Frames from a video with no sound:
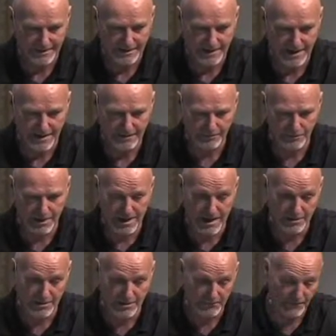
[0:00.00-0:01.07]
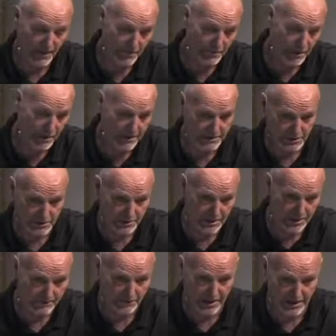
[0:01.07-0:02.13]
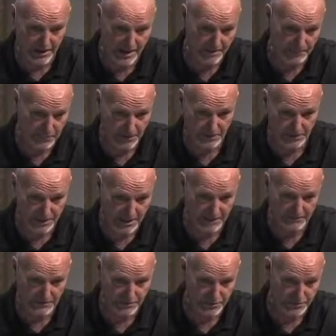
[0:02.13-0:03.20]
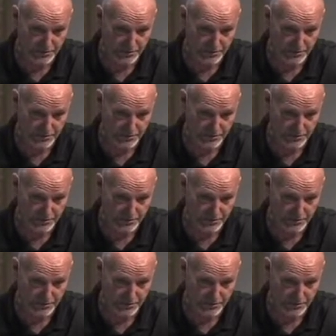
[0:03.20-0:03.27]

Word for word: uh, well, I don't know if I really should give that up. You know, it's kind of a